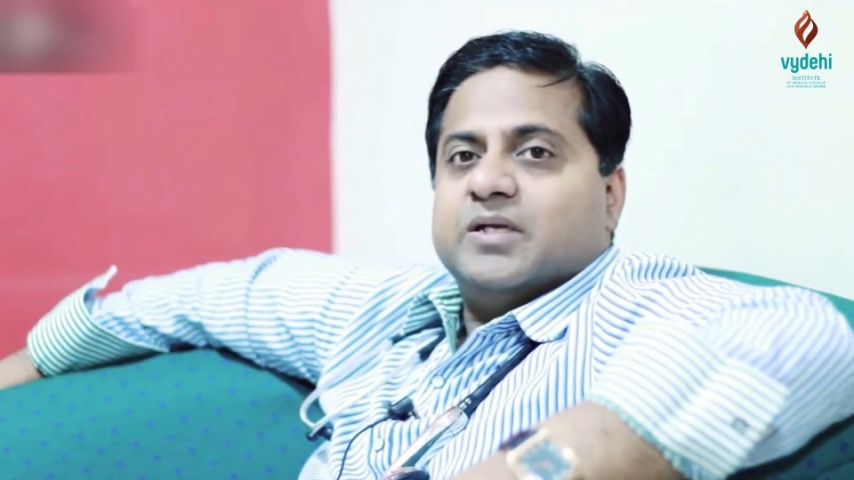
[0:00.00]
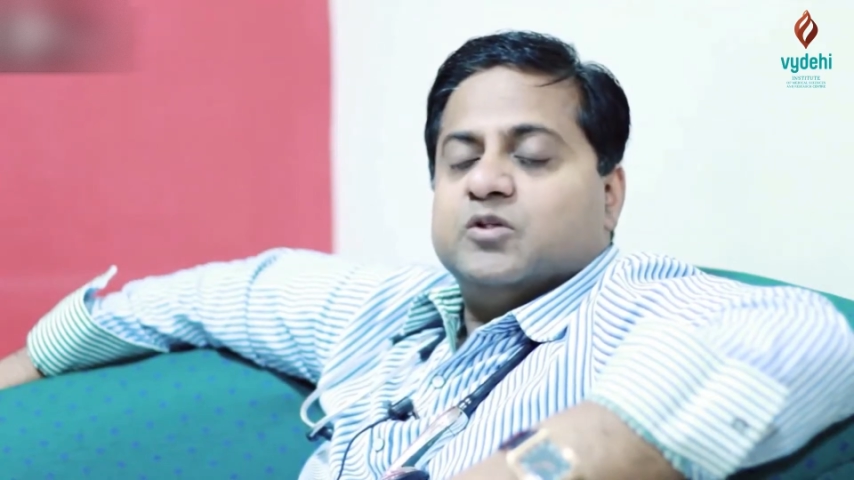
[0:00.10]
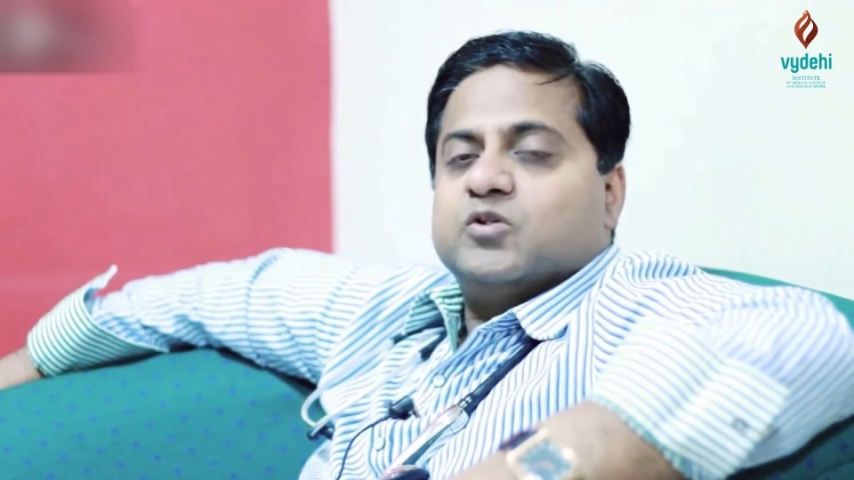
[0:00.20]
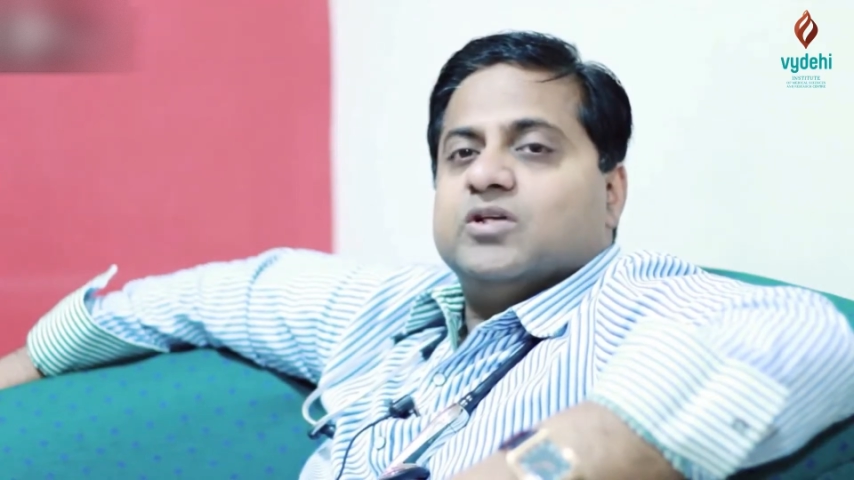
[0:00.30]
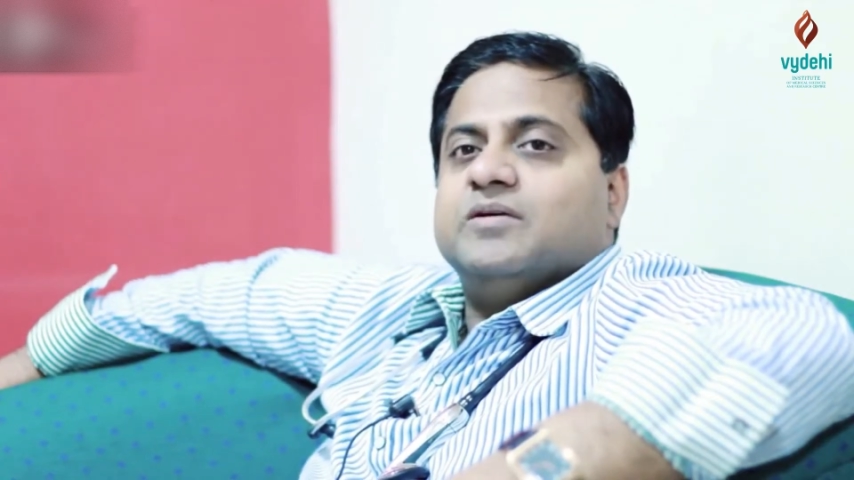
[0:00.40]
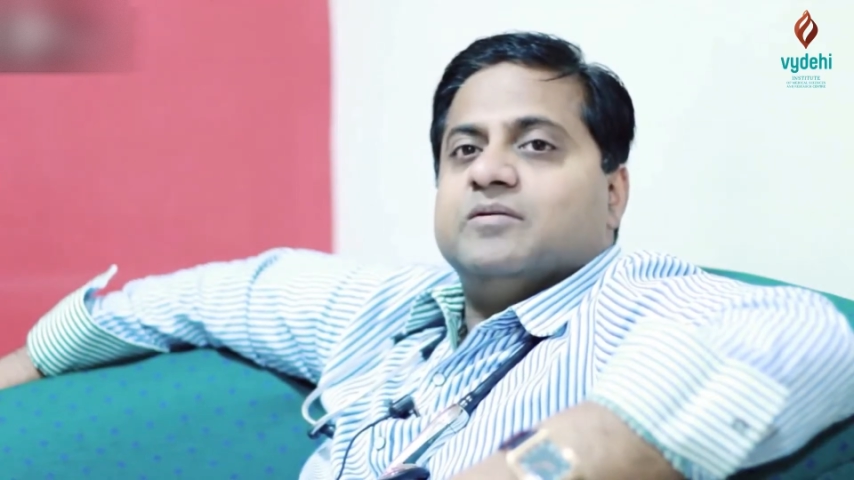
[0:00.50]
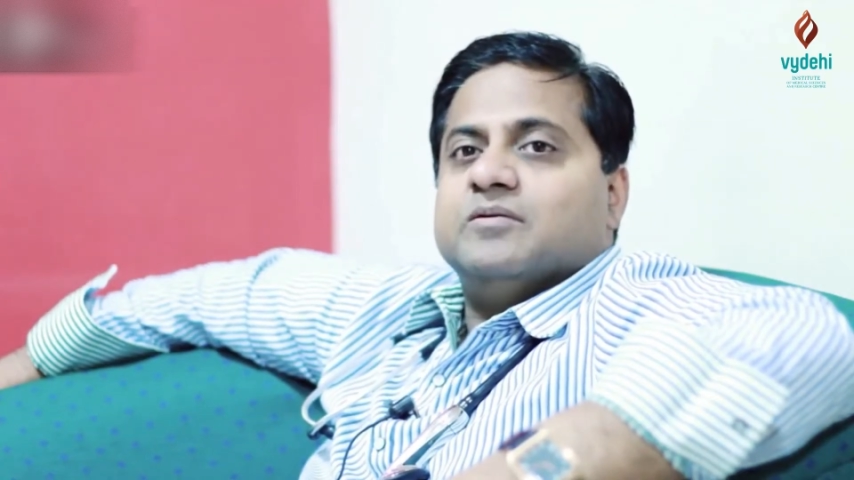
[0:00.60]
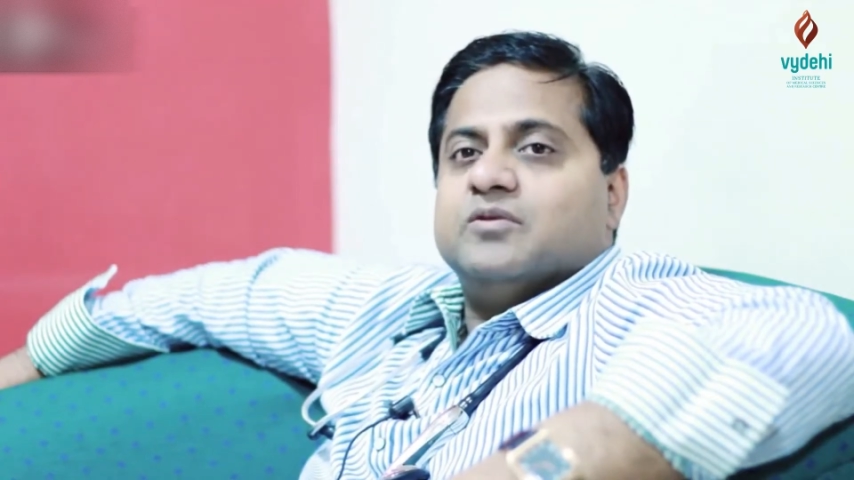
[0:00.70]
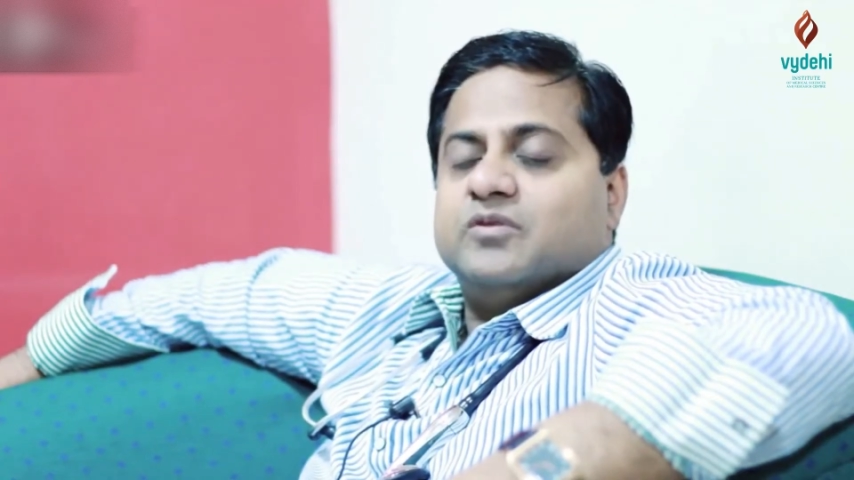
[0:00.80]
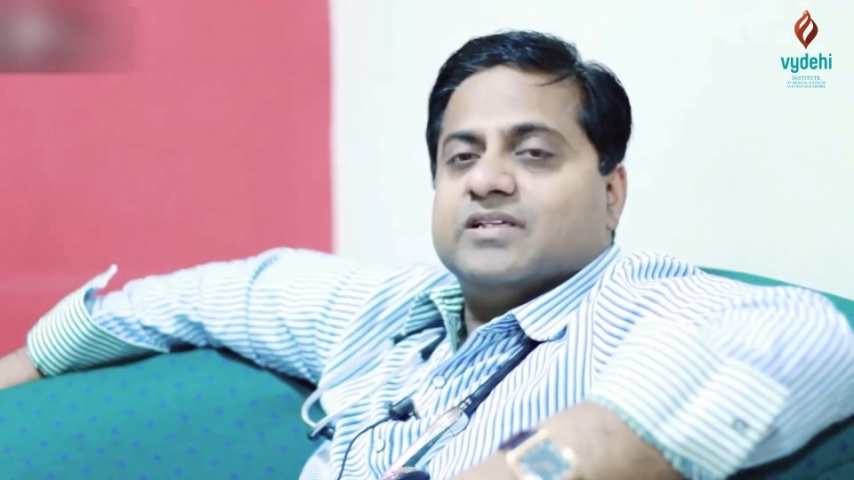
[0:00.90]
Usually
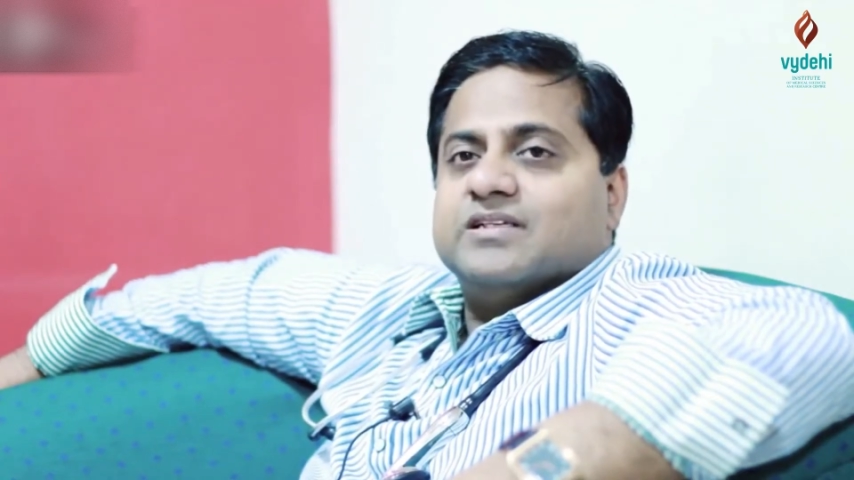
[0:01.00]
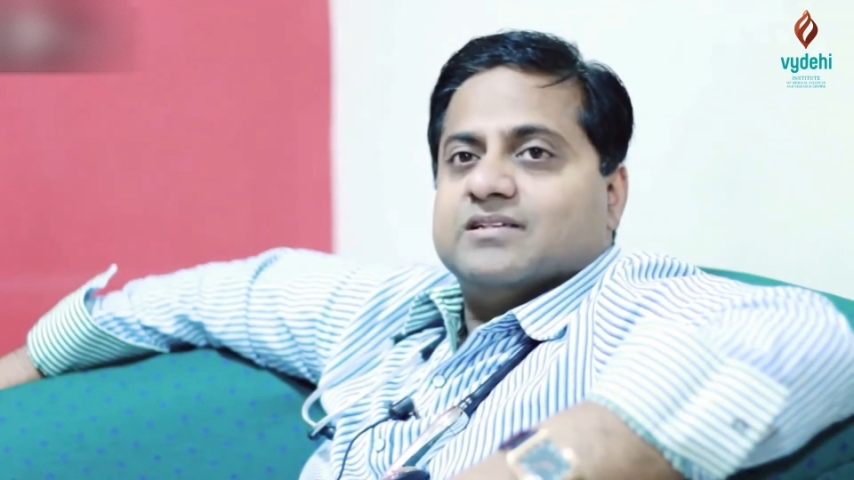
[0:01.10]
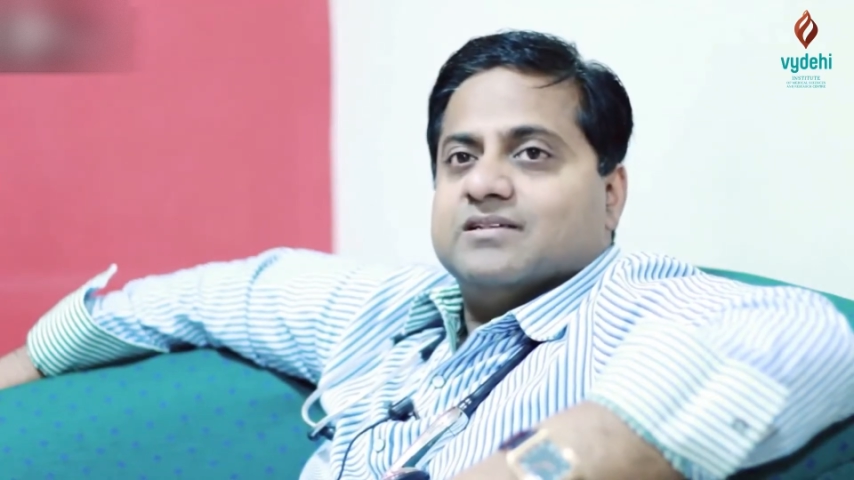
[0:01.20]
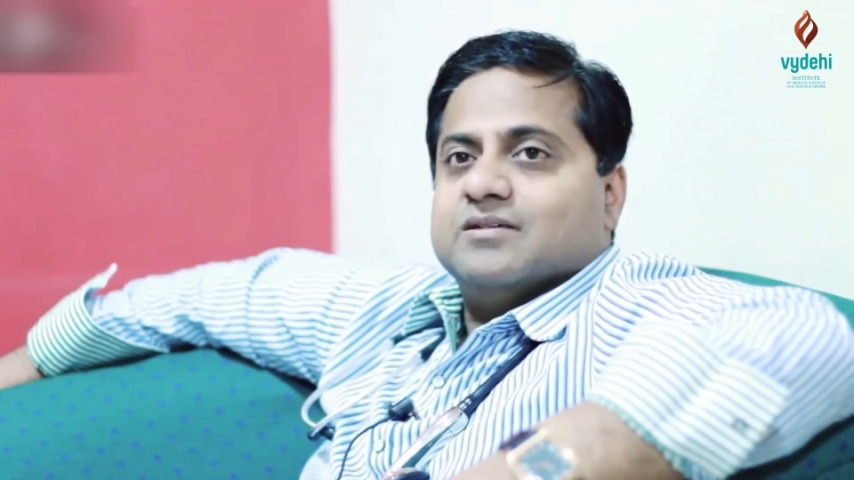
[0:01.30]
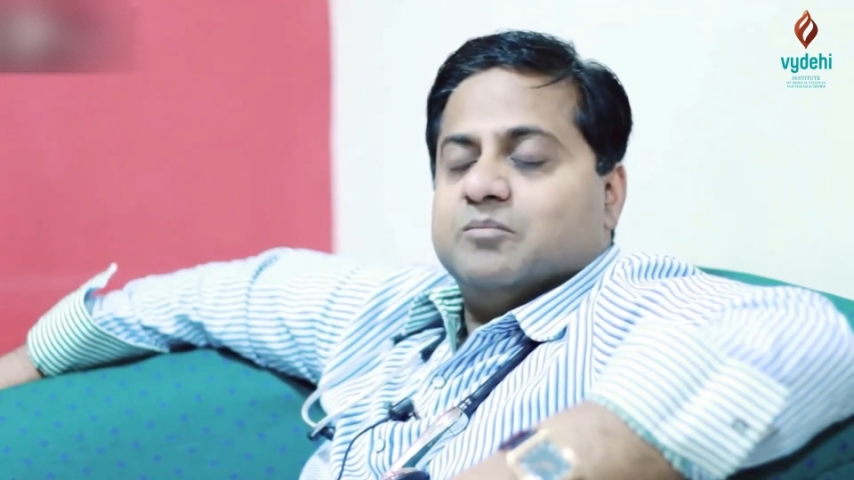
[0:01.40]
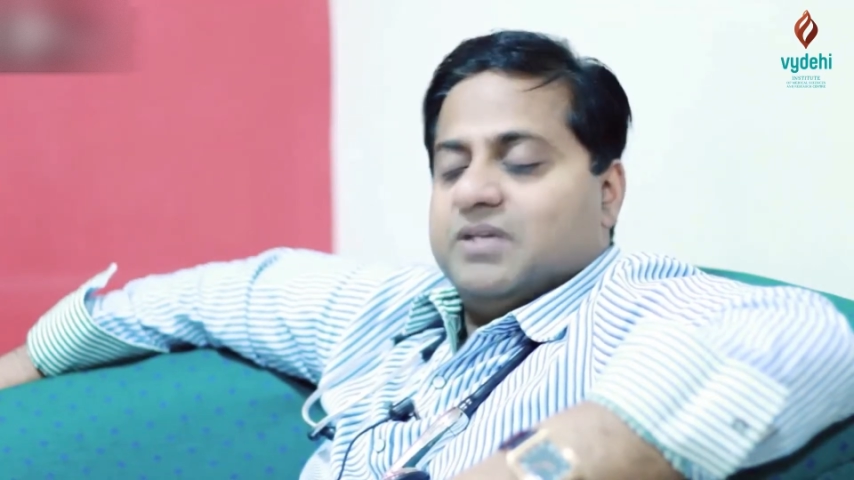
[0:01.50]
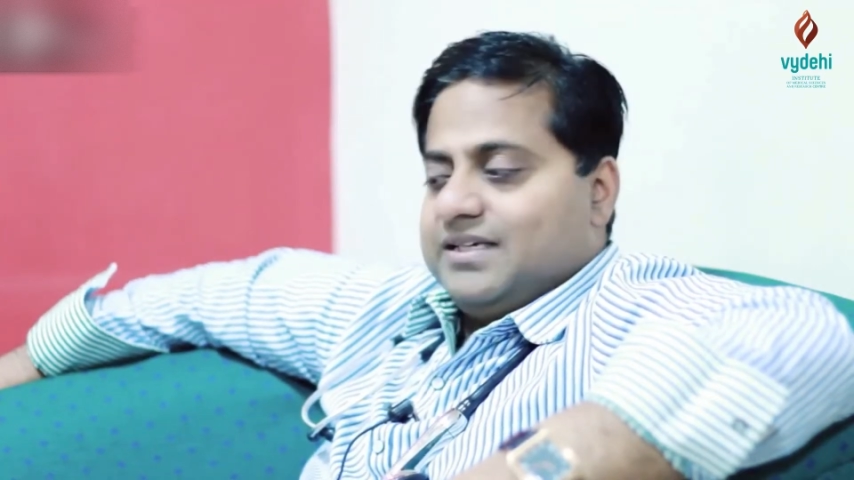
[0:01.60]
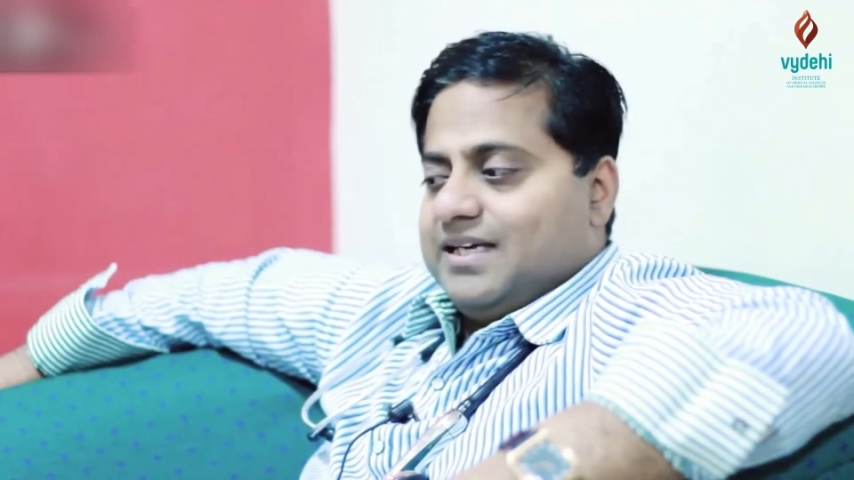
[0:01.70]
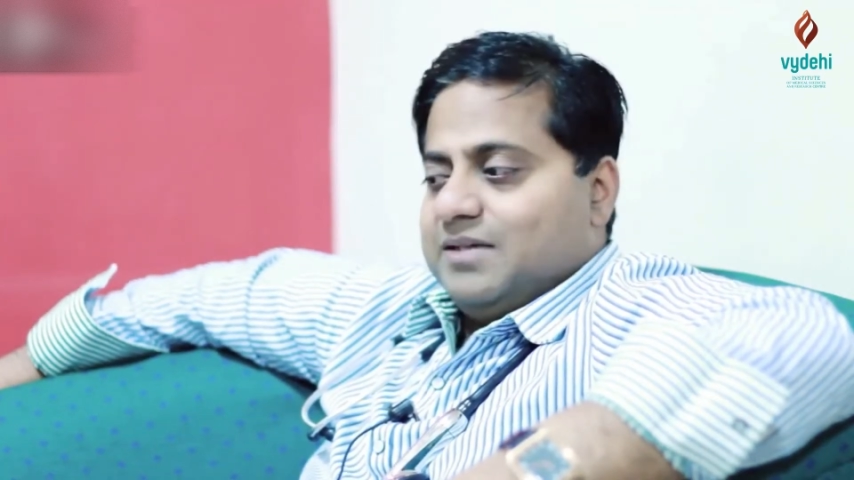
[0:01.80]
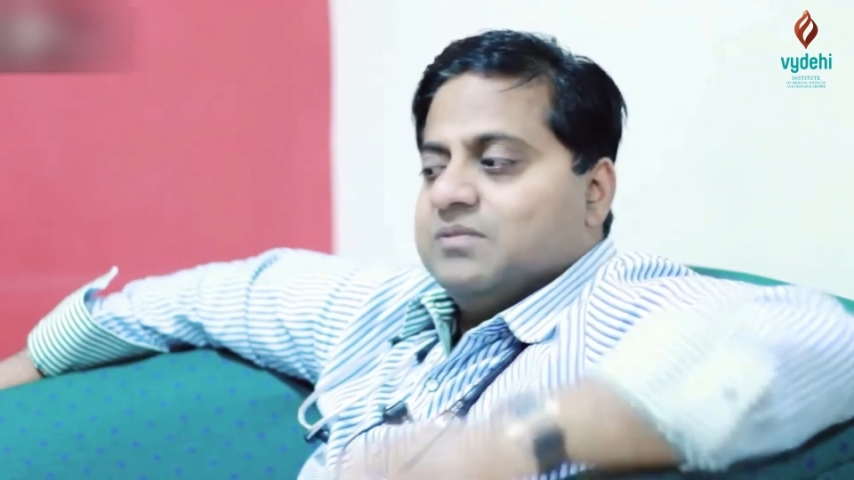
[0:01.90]
during the
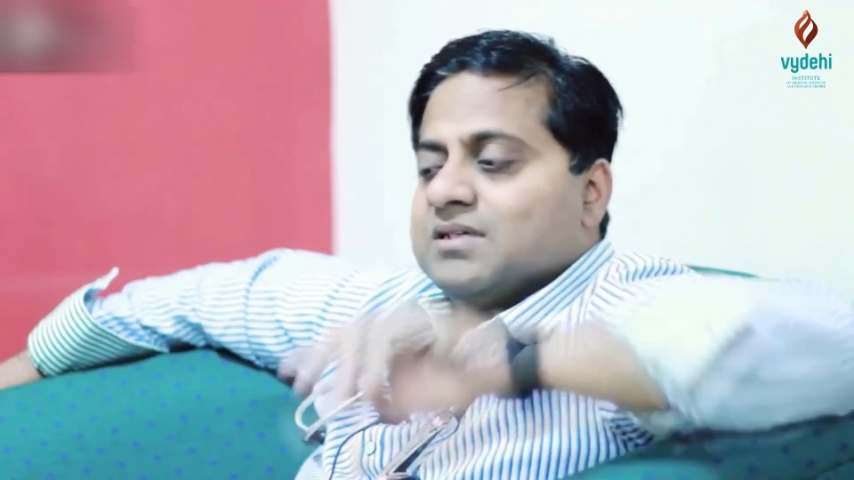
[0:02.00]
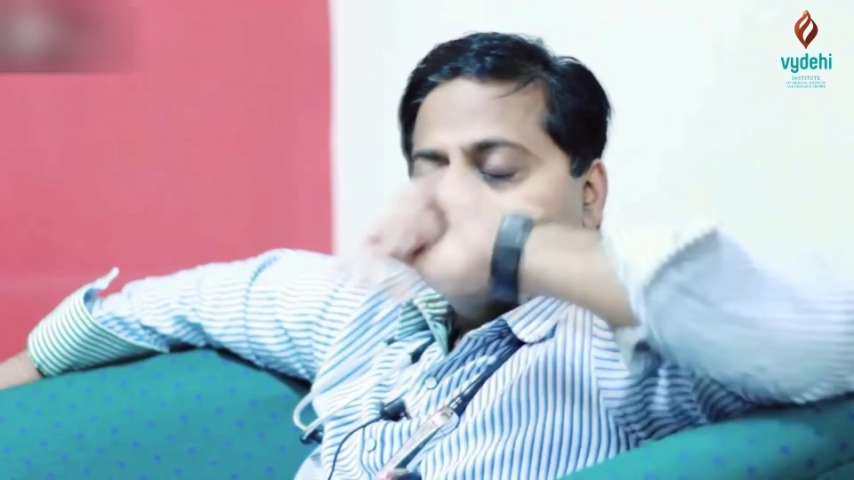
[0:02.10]
bedtime,